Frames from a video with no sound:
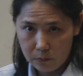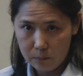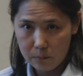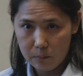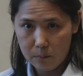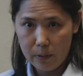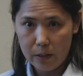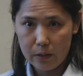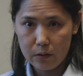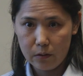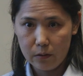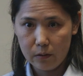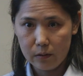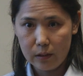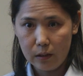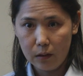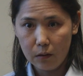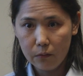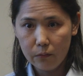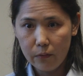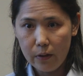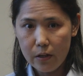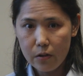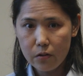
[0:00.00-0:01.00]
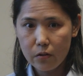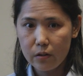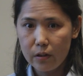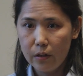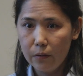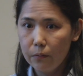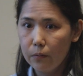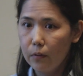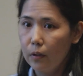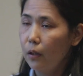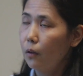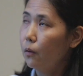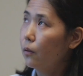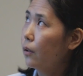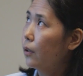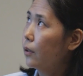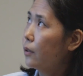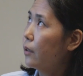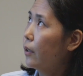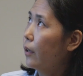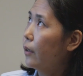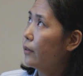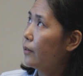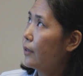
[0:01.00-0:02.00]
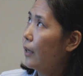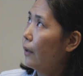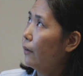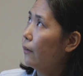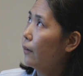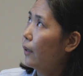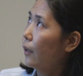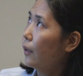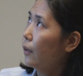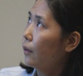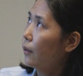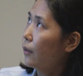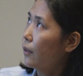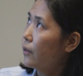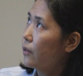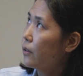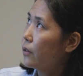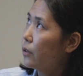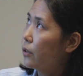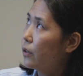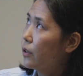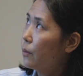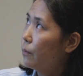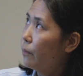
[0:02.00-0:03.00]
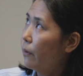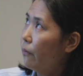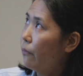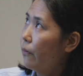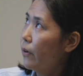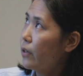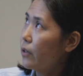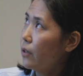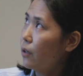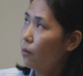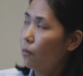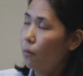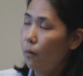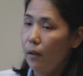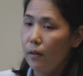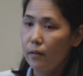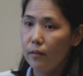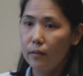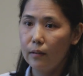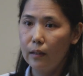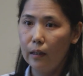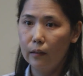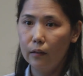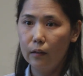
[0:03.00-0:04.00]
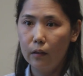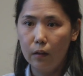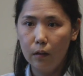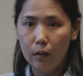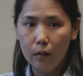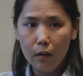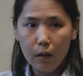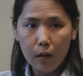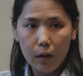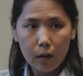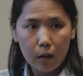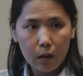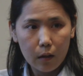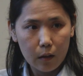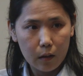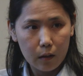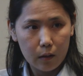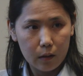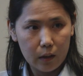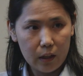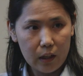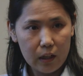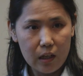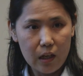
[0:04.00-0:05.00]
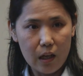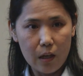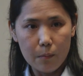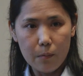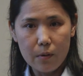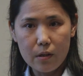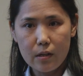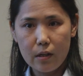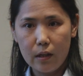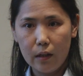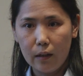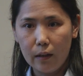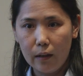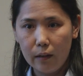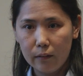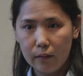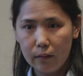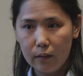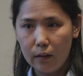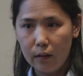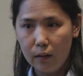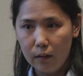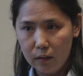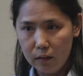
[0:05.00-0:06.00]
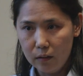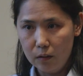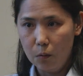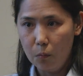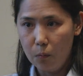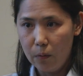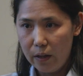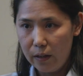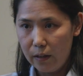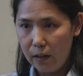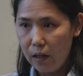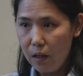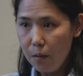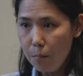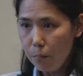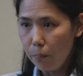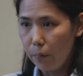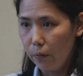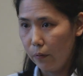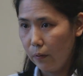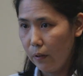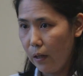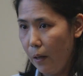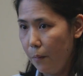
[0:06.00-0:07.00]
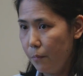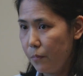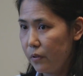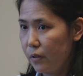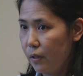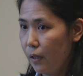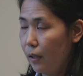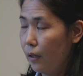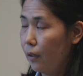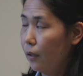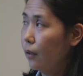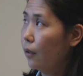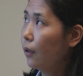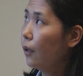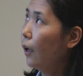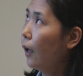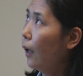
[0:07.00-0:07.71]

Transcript: the mitral cell phase shift, it turns out that these superficial ones that are inhibiting at the, you know, where the input comes in,